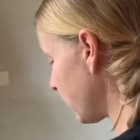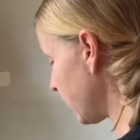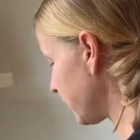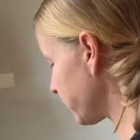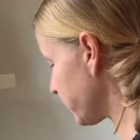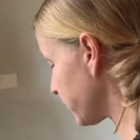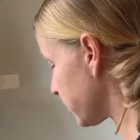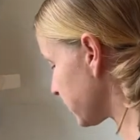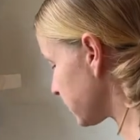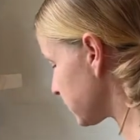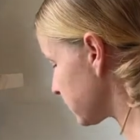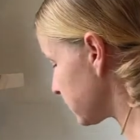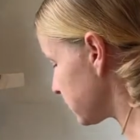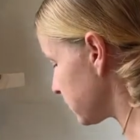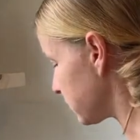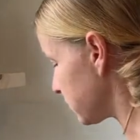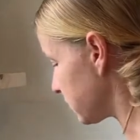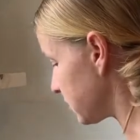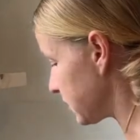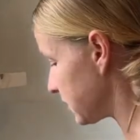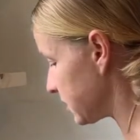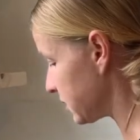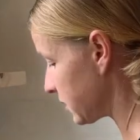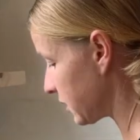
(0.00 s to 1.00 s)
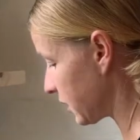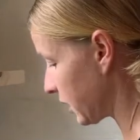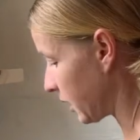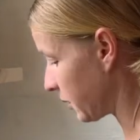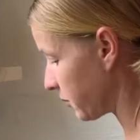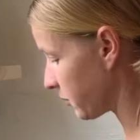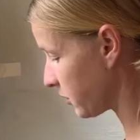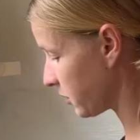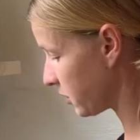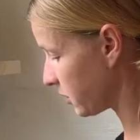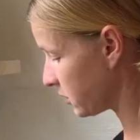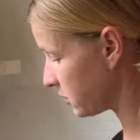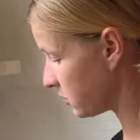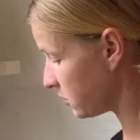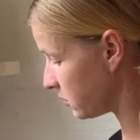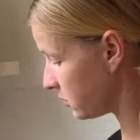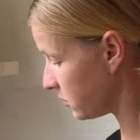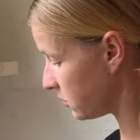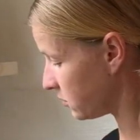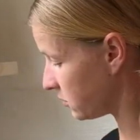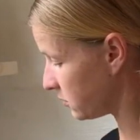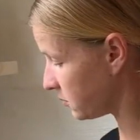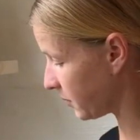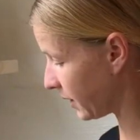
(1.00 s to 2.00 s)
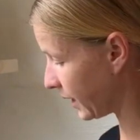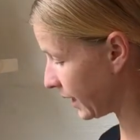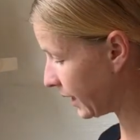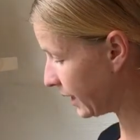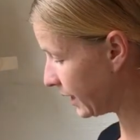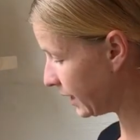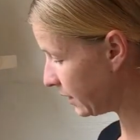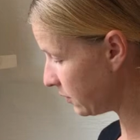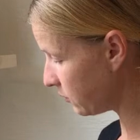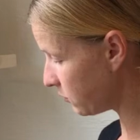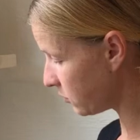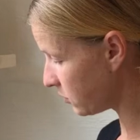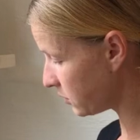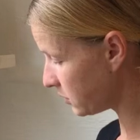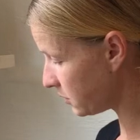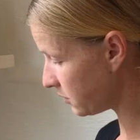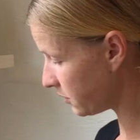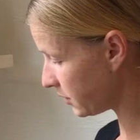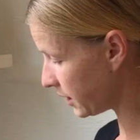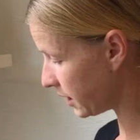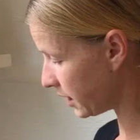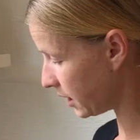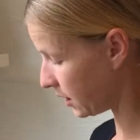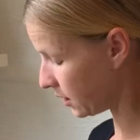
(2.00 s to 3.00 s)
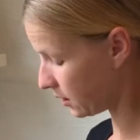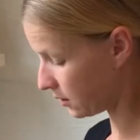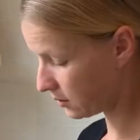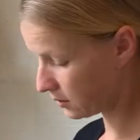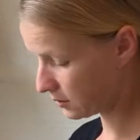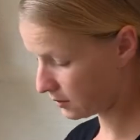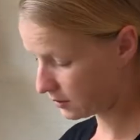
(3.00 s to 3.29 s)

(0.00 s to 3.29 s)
I'm going to do is I'm going to use my clean water again